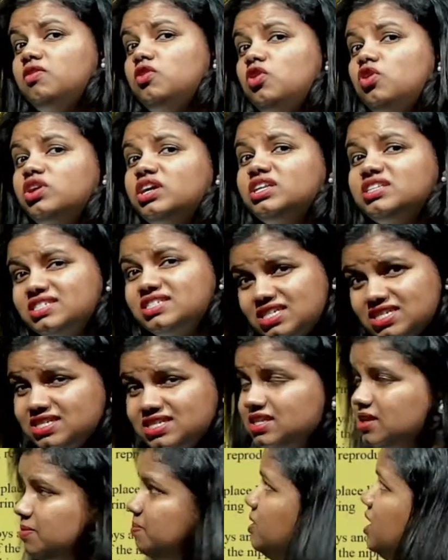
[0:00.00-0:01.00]
organ
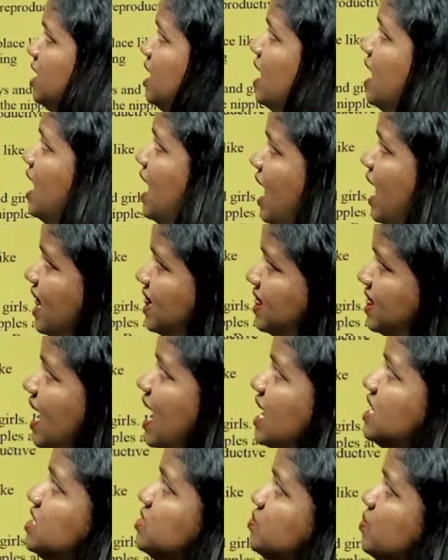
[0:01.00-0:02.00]
system, and
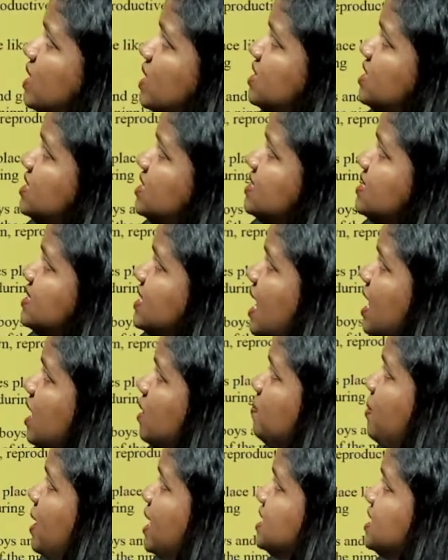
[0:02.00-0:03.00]
that's why this cell
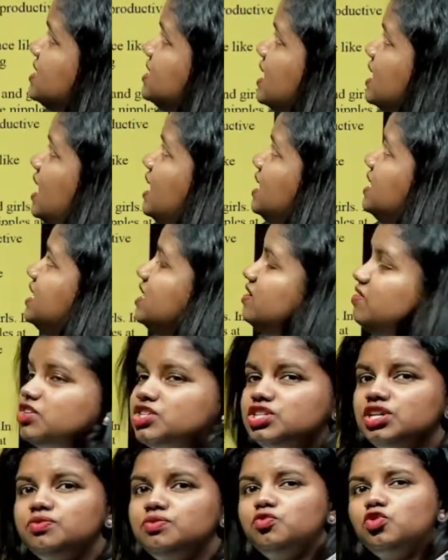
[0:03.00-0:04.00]
by cell
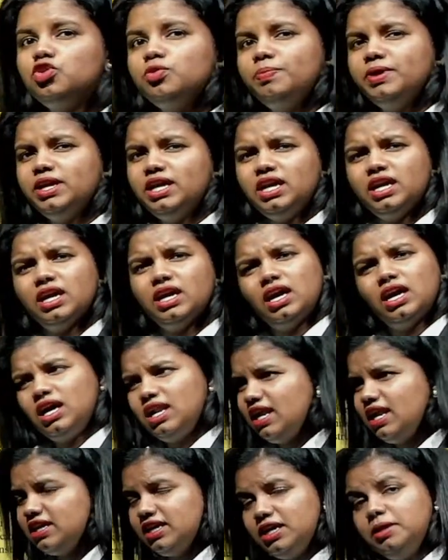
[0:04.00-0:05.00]
division would be
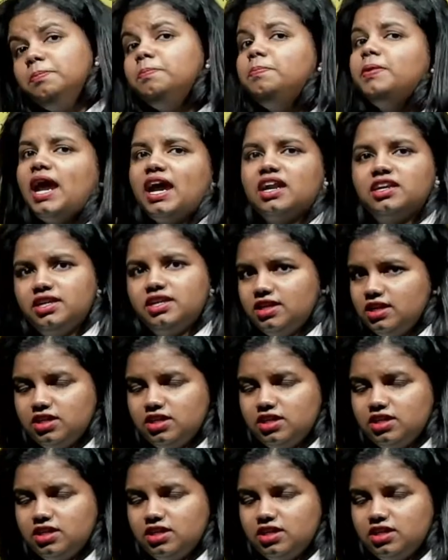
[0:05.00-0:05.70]
like impractical.